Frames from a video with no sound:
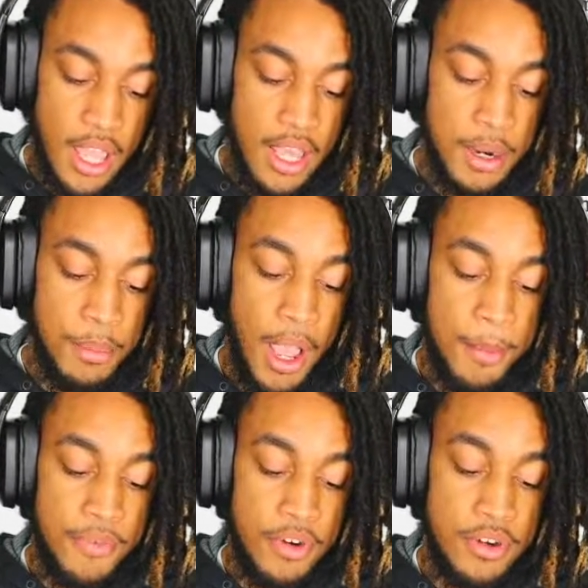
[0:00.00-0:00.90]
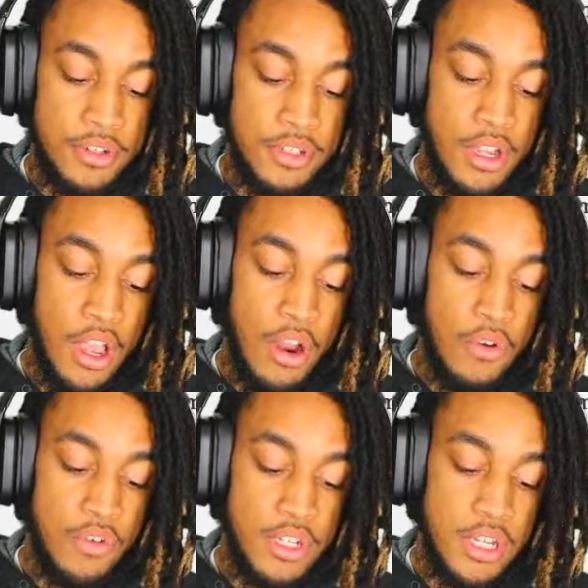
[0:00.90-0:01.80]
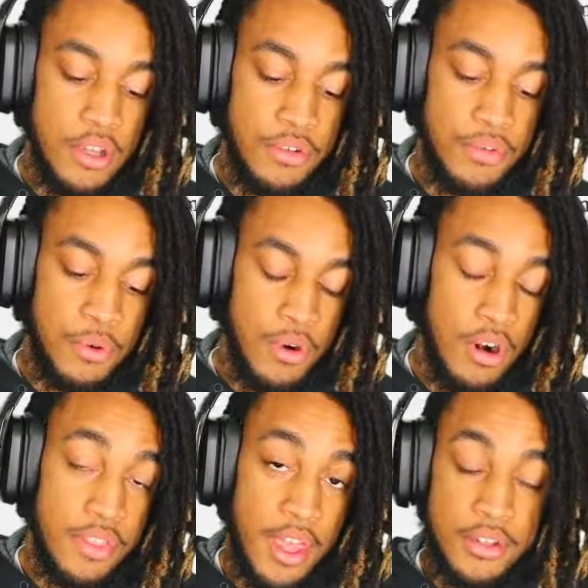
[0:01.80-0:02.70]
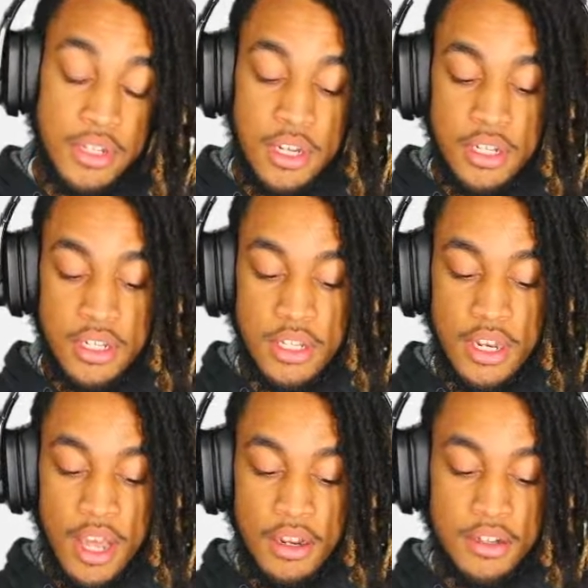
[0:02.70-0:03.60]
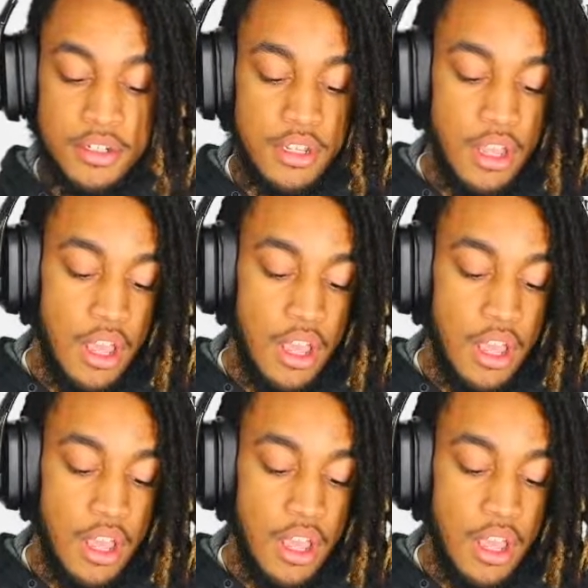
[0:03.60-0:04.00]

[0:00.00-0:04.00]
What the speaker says: and a Bible verse retailed for $1,018